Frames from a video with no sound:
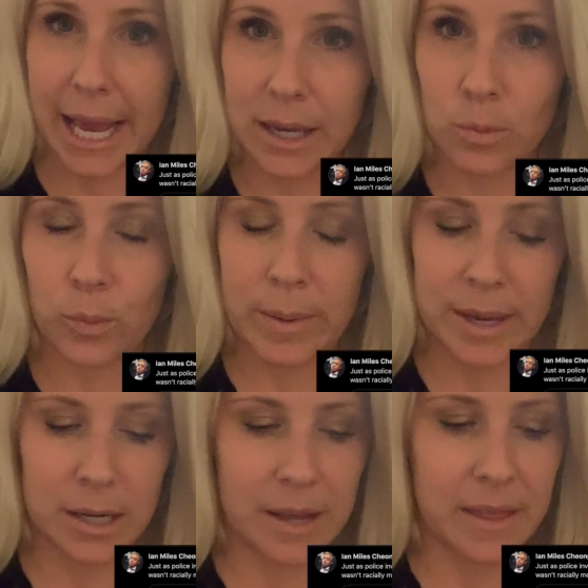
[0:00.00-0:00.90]
eight
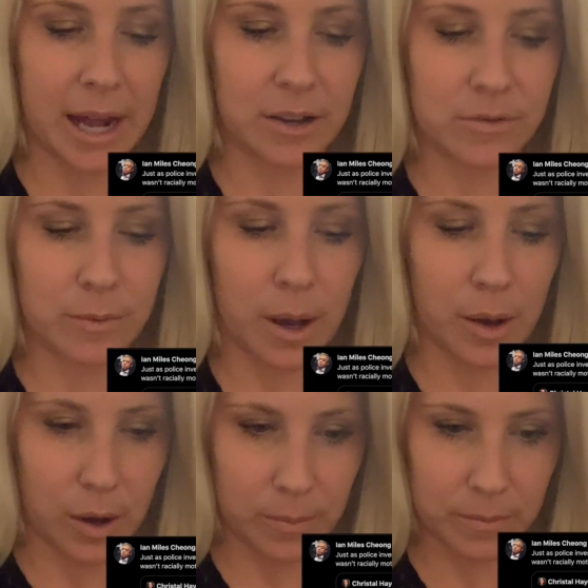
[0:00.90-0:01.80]
women that
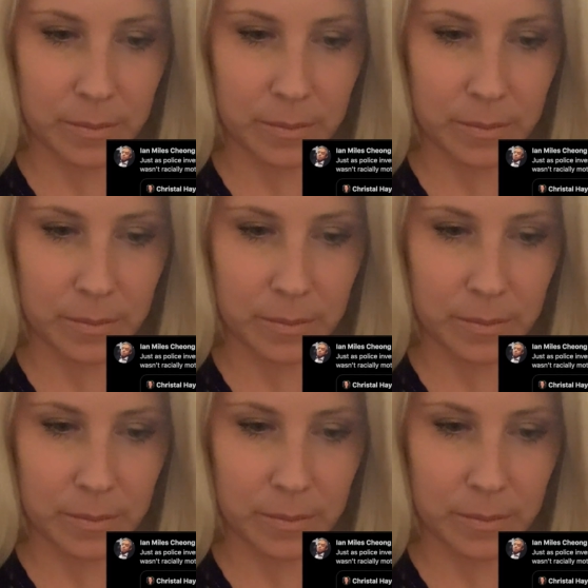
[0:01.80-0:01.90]
have uh,